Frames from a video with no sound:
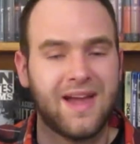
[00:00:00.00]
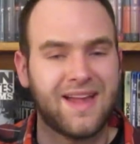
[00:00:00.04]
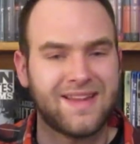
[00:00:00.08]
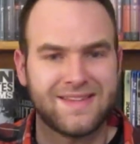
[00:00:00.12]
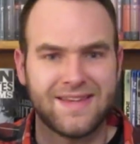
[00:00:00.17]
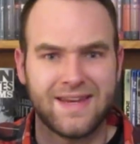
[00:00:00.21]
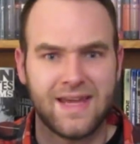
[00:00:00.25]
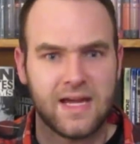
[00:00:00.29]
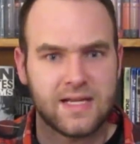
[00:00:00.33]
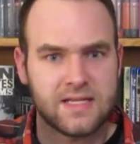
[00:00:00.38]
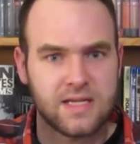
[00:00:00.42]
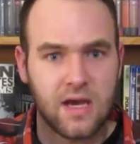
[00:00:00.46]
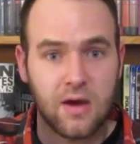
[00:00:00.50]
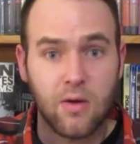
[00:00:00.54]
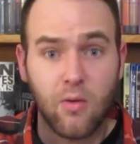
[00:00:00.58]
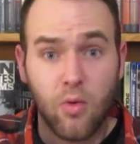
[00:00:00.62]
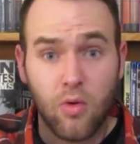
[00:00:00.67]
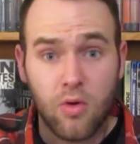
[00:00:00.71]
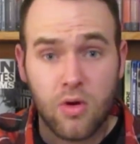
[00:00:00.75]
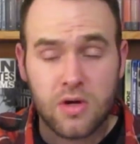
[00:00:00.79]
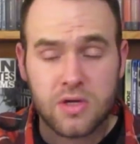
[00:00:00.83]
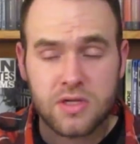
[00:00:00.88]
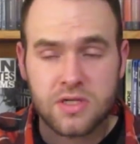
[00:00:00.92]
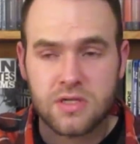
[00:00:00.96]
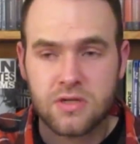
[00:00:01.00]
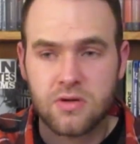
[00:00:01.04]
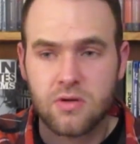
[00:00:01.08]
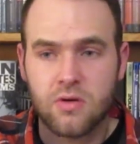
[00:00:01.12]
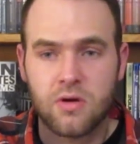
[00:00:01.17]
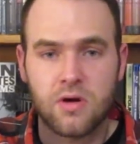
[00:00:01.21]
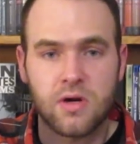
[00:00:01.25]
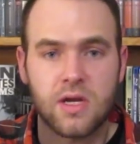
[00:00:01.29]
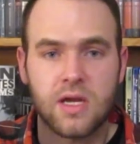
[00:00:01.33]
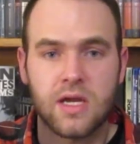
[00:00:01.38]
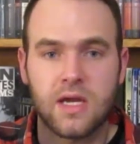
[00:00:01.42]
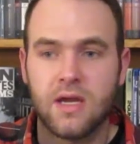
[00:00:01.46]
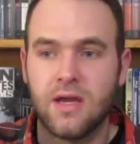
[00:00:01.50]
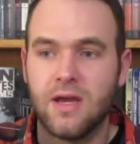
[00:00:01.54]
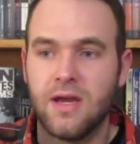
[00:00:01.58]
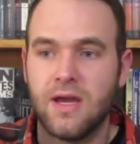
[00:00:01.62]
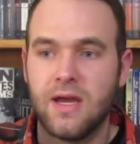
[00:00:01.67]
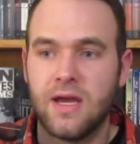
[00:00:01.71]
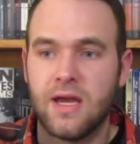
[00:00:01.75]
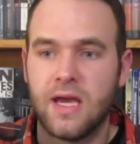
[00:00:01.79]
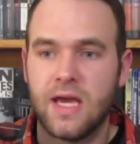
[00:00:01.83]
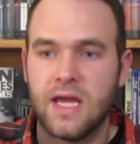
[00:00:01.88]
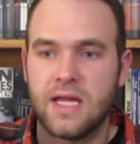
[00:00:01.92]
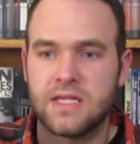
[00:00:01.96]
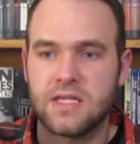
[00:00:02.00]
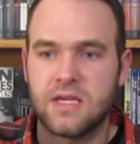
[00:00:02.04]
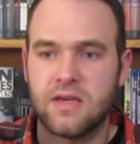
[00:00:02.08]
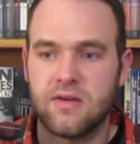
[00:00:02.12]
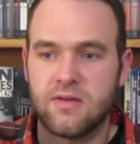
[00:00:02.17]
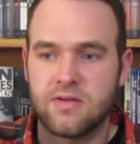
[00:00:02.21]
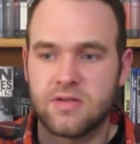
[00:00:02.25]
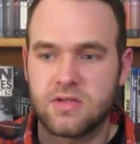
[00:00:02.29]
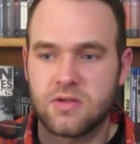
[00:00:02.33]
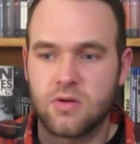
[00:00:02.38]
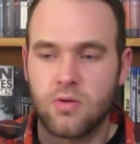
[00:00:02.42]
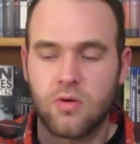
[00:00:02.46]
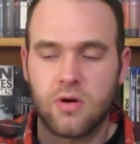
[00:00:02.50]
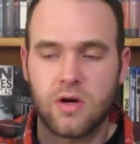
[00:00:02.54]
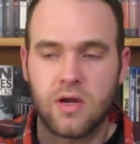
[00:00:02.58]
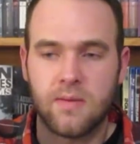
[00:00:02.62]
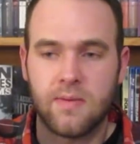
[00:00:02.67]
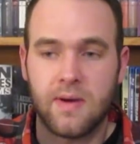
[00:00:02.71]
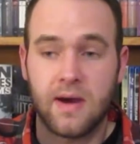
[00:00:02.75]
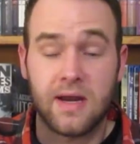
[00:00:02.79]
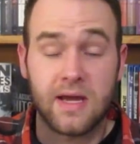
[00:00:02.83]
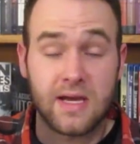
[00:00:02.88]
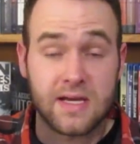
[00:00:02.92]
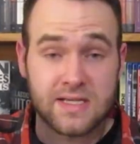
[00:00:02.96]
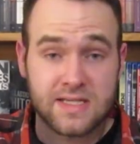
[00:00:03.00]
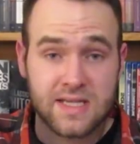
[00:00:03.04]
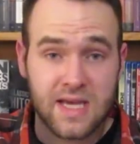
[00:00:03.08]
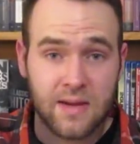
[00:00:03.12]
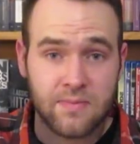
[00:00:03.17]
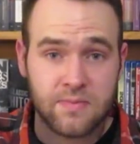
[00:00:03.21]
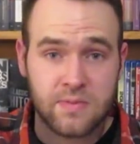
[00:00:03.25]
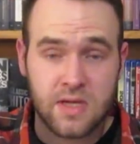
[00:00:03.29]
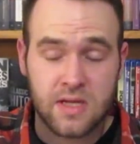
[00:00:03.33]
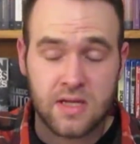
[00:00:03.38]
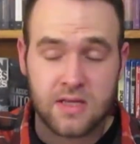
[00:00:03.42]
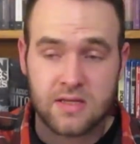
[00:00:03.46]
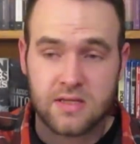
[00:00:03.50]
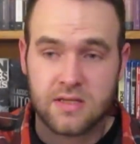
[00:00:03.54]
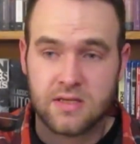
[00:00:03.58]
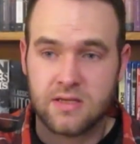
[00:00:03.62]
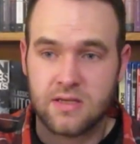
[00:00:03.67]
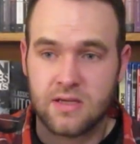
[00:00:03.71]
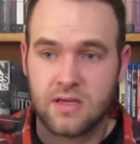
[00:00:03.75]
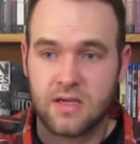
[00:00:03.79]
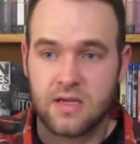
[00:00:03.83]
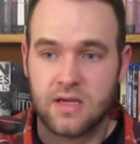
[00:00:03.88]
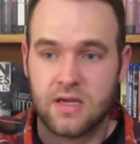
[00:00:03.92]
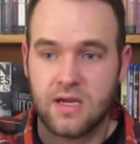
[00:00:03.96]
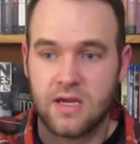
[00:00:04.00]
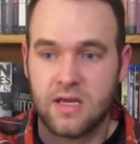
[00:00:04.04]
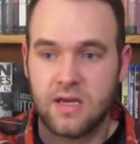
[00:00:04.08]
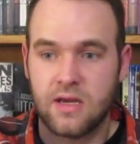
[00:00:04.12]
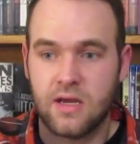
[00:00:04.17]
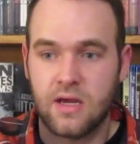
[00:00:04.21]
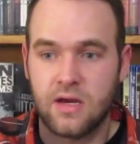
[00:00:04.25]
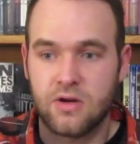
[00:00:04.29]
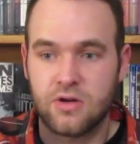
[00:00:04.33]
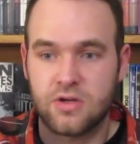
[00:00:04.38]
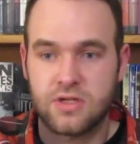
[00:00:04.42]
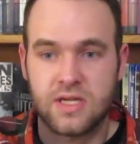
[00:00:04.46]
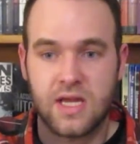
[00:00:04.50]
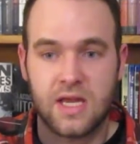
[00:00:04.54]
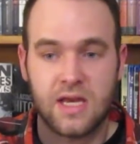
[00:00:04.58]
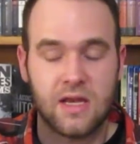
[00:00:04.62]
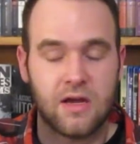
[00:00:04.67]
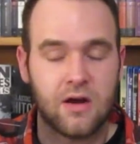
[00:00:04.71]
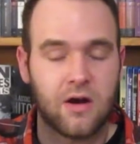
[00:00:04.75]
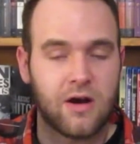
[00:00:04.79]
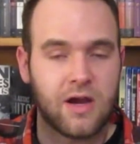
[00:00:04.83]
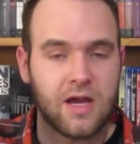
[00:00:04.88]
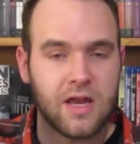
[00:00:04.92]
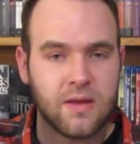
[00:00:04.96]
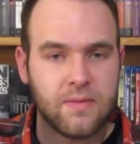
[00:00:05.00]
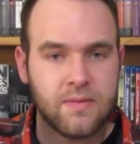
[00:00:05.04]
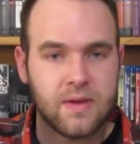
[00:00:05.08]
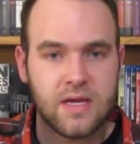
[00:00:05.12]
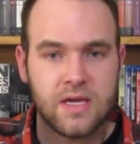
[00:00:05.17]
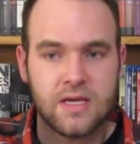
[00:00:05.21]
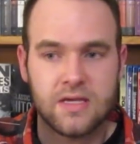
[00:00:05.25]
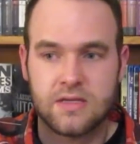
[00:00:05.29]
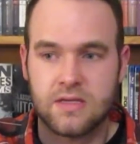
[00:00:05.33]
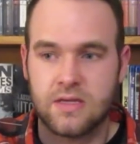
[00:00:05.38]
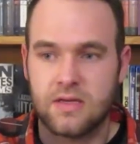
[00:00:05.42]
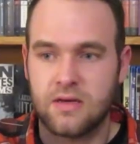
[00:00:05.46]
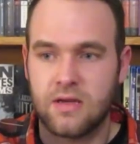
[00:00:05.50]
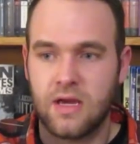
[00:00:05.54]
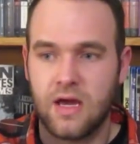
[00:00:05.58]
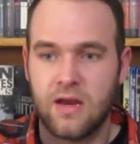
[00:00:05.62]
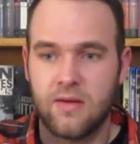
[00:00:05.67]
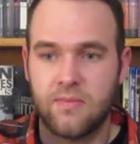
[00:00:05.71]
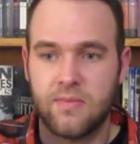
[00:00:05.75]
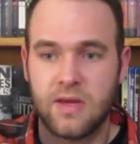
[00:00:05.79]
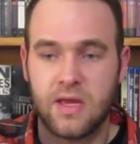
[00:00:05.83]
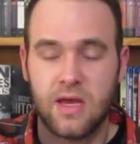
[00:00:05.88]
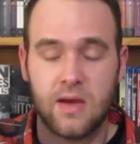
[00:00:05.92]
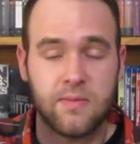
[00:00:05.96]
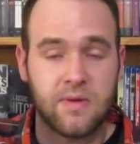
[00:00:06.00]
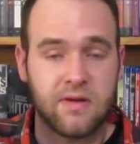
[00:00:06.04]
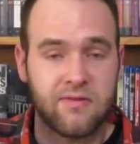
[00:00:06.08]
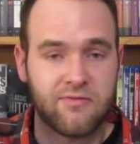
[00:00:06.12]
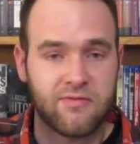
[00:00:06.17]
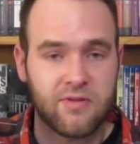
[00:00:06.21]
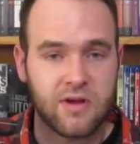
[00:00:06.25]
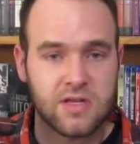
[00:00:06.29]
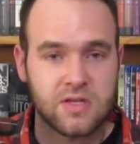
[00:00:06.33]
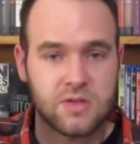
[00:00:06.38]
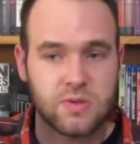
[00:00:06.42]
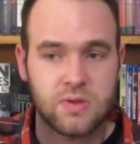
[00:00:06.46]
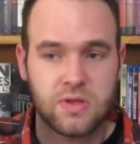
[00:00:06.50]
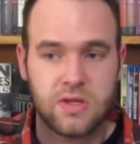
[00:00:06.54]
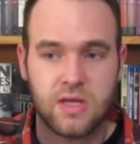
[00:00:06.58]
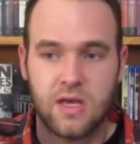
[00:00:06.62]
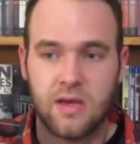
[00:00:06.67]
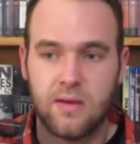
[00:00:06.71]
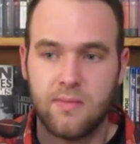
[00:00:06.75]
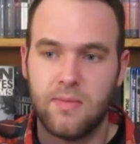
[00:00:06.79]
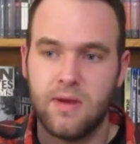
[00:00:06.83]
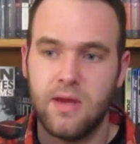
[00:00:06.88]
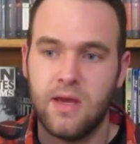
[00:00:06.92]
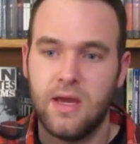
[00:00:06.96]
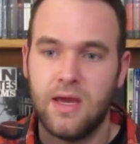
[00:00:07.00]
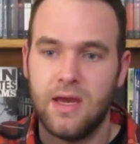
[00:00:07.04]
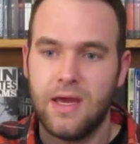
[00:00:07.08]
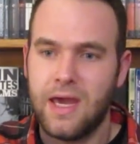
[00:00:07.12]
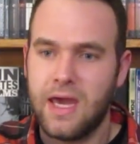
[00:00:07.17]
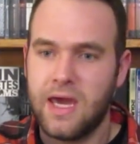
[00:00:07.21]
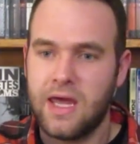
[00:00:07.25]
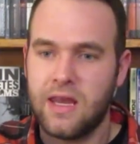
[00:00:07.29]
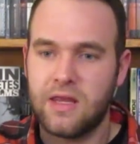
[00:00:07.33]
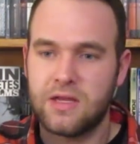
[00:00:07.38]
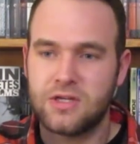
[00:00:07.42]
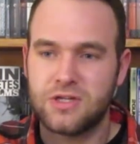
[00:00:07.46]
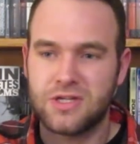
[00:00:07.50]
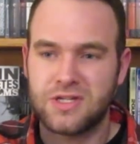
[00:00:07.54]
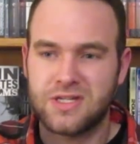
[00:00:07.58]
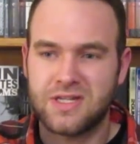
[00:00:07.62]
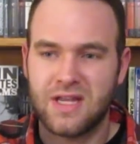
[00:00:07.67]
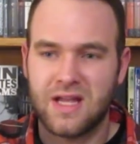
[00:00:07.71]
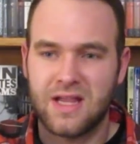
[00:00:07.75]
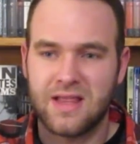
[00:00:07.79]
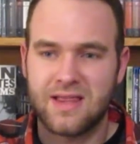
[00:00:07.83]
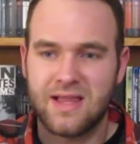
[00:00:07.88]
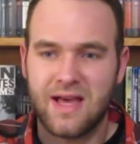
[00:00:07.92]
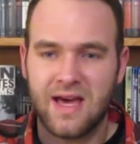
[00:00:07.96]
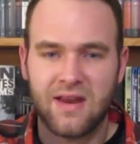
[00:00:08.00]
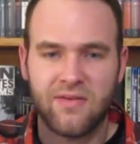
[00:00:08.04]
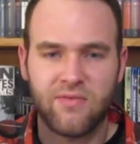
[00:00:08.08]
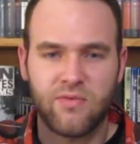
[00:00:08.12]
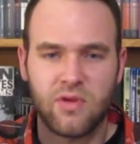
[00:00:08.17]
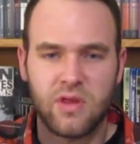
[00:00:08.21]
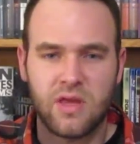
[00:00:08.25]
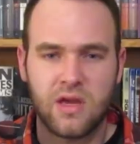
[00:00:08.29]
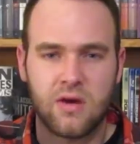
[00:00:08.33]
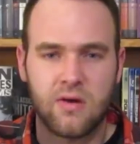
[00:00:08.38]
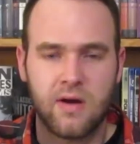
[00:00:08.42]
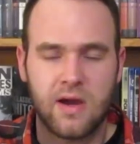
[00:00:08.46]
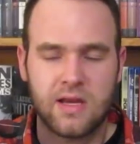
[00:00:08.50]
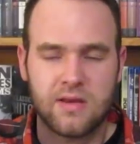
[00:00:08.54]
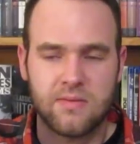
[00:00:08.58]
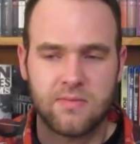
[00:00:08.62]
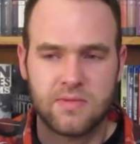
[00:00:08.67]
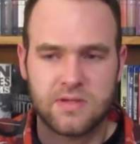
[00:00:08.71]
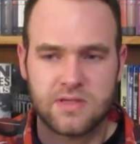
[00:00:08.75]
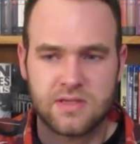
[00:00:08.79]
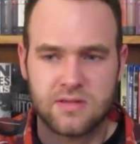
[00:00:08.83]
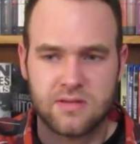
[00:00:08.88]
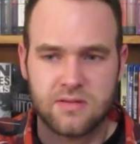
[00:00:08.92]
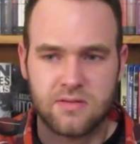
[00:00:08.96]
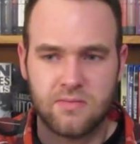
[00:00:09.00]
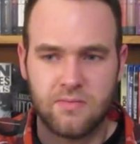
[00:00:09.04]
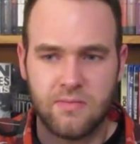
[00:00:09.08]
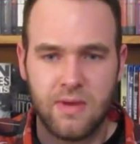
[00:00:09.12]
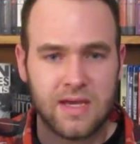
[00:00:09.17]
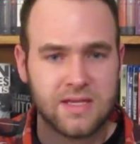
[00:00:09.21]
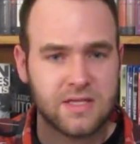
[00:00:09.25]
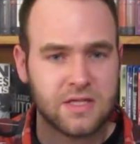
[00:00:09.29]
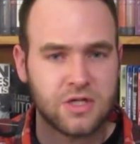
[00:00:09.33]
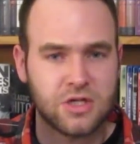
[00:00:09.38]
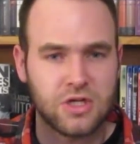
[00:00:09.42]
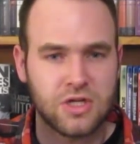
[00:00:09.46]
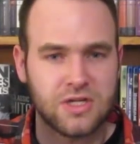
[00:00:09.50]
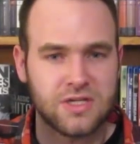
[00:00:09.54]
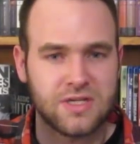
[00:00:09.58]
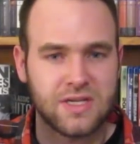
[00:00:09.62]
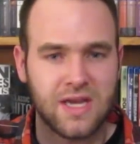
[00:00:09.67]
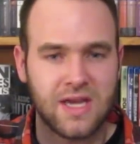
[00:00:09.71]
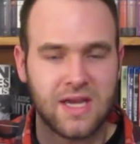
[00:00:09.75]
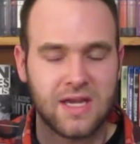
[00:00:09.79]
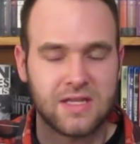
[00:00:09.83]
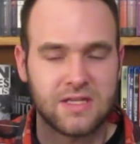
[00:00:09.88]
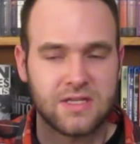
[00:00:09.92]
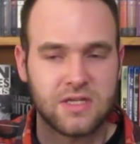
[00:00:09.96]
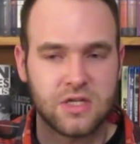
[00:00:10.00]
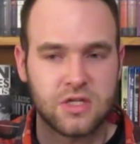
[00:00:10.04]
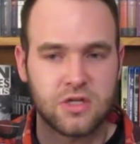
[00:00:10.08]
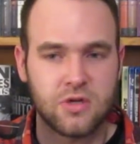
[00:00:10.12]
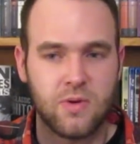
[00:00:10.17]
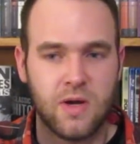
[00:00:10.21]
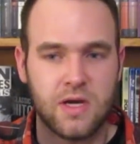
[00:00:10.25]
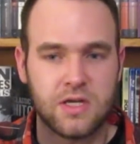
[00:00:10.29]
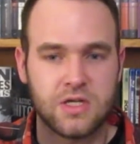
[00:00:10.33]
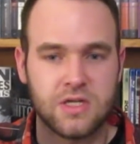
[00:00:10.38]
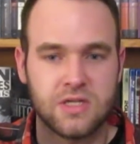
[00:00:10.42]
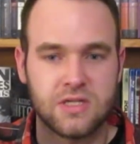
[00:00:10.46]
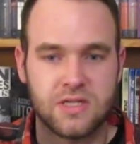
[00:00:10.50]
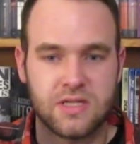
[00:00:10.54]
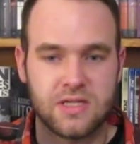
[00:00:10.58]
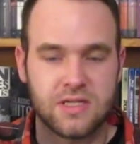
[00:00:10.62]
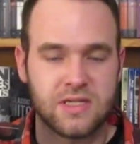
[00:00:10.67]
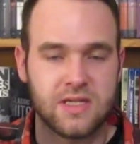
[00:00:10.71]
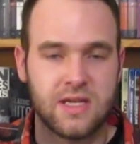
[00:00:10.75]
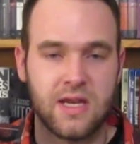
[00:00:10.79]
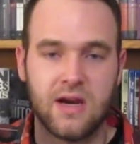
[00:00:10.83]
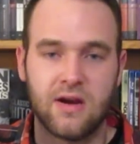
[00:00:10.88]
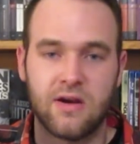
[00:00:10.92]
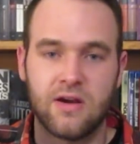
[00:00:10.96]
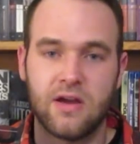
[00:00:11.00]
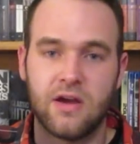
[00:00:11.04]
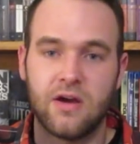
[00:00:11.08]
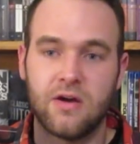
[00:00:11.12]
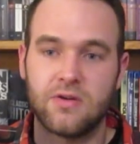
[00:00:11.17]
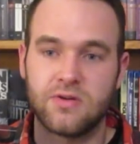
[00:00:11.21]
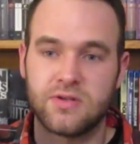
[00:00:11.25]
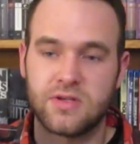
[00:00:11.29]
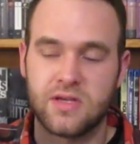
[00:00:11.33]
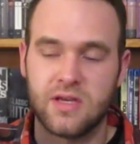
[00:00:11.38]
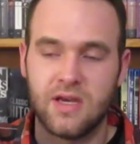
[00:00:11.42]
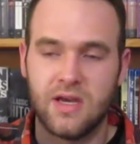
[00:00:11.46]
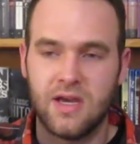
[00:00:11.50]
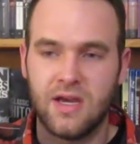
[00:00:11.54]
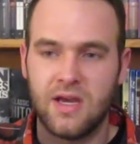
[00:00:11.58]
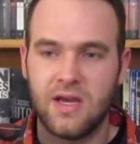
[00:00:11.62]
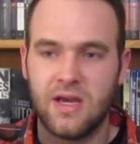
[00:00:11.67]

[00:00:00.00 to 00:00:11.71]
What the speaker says: it's an anti-war story, it's a story about acceptance and understanding our enemies and kind of becoming friends with them, and it's just a lot of really great messages and situations and scenarios